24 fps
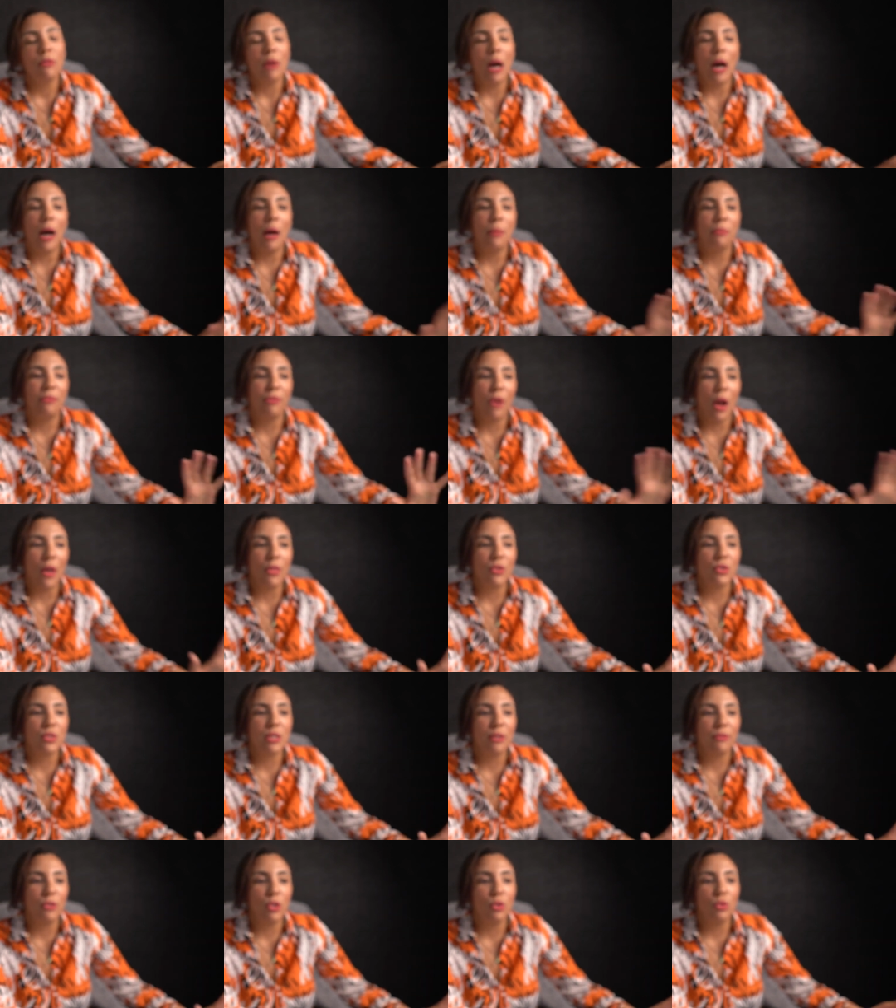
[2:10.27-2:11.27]
For
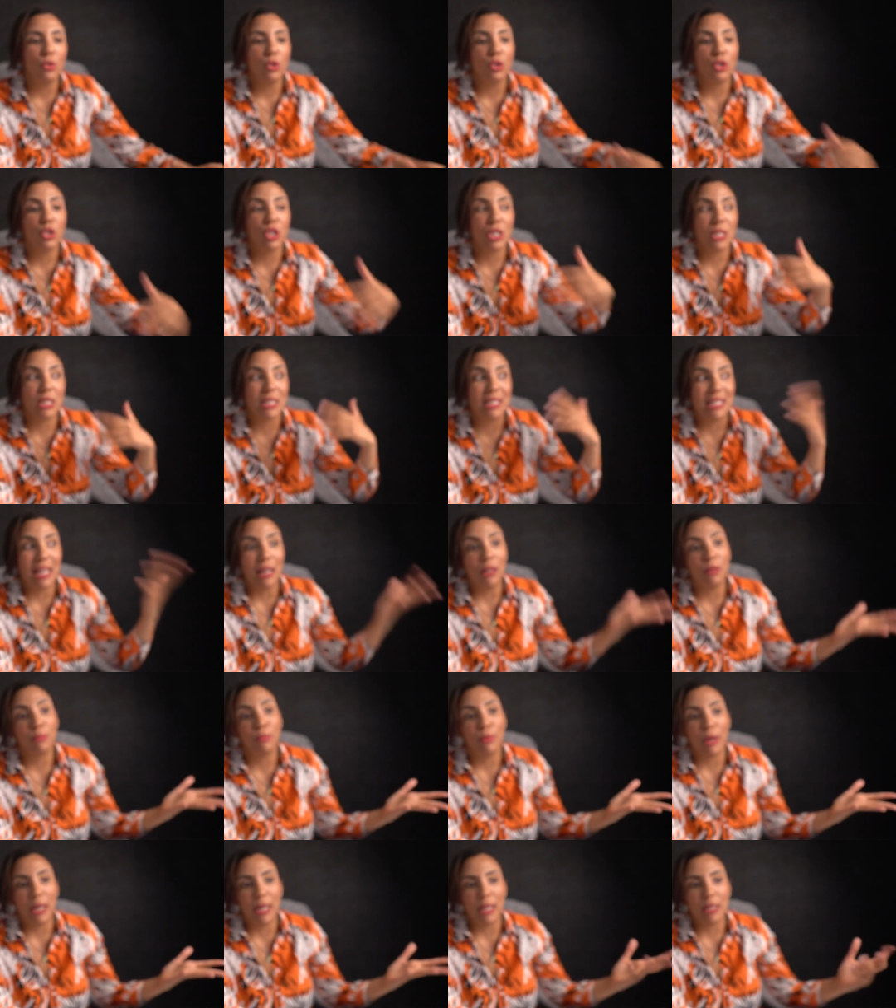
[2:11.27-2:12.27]
others of you, you're just
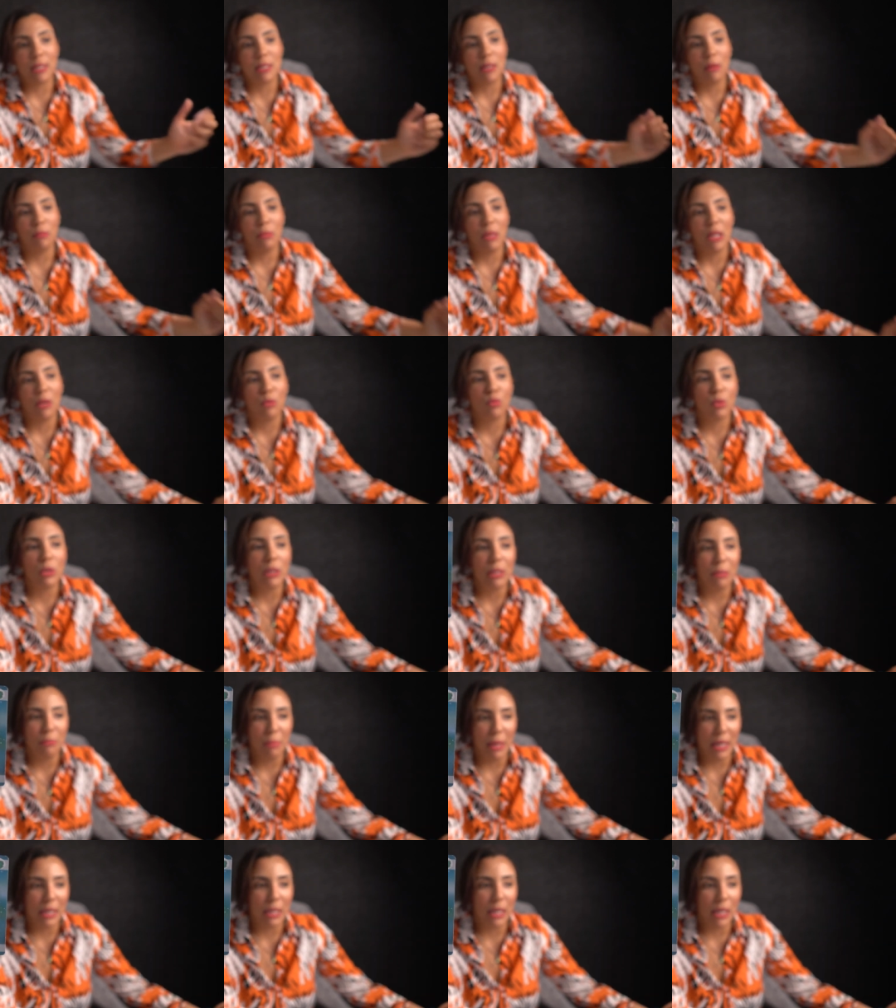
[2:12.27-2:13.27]
celebrating something really
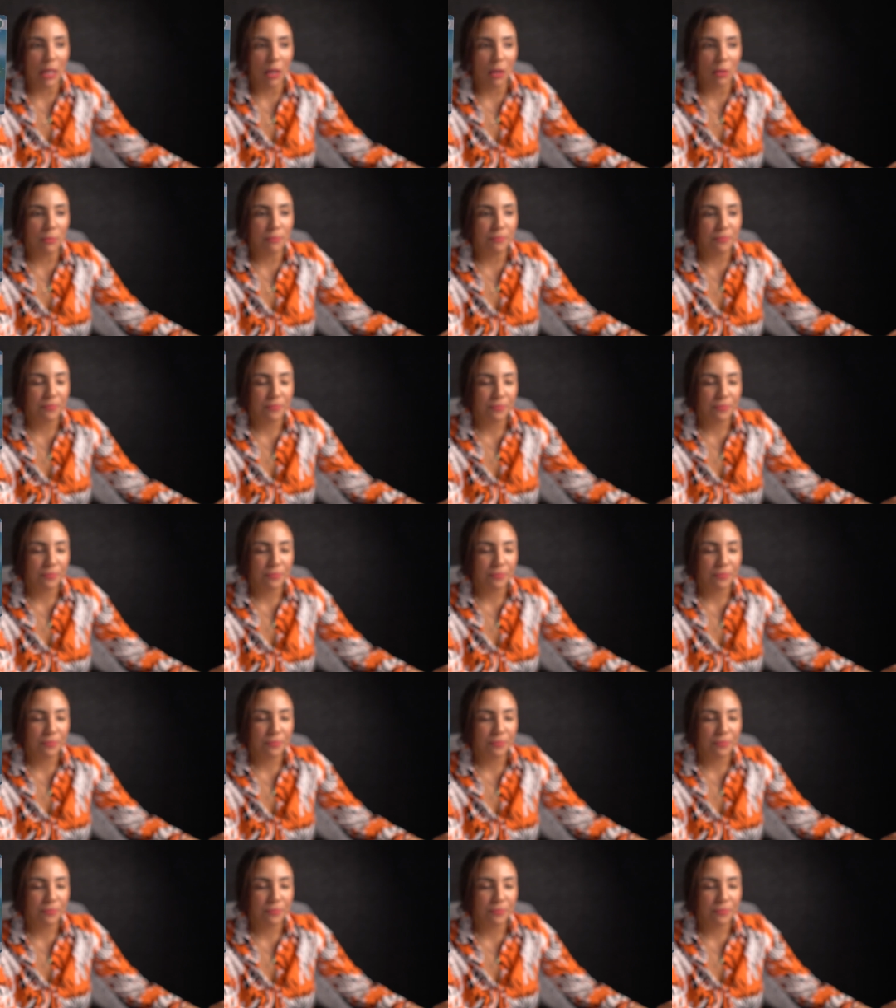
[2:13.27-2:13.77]
big here.